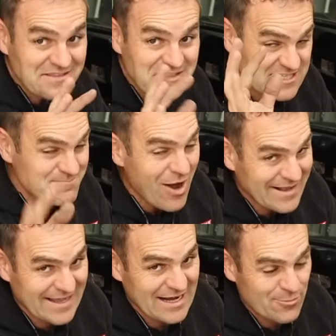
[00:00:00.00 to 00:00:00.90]
This
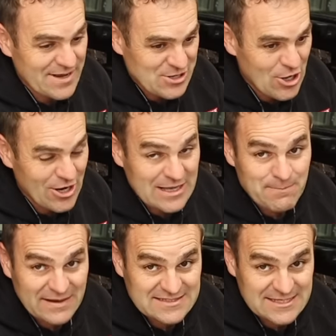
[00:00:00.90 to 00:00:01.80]
might get a little bit
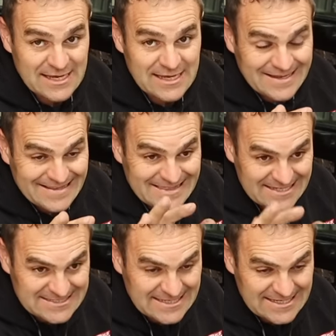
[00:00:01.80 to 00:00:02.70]
nerdy, but
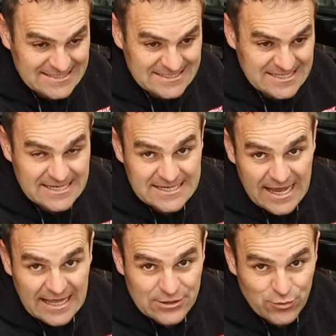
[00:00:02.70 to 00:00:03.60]
this is the
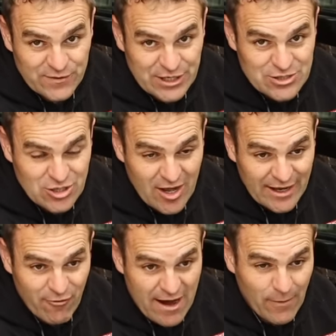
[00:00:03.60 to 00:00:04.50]
little video
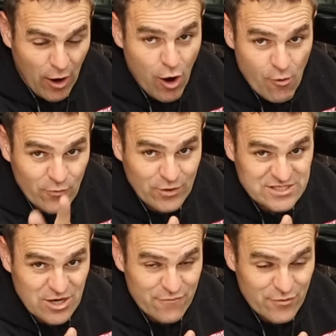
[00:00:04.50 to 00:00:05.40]
diagram. I'll
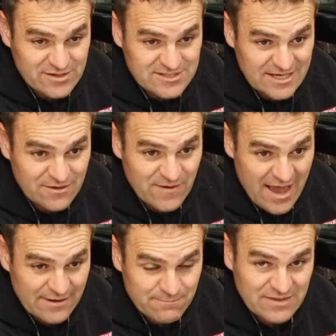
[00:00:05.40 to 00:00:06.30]
voice over it instead of
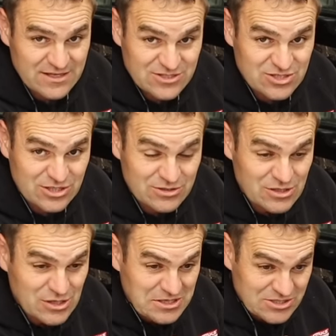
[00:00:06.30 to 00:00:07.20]
Adam to
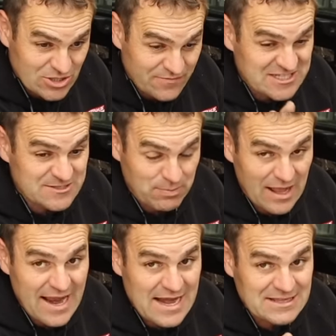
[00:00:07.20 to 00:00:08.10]
sort of
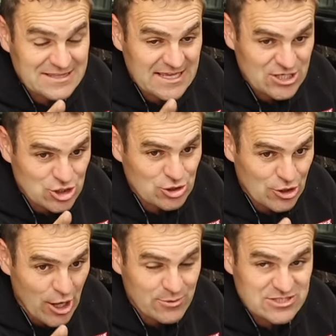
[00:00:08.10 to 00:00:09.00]
explain the issue
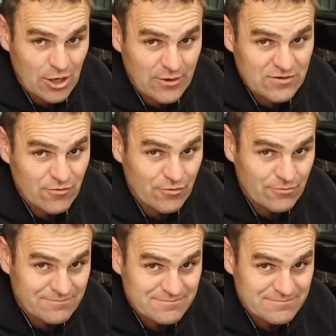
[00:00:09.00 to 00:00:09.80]
that I was going through.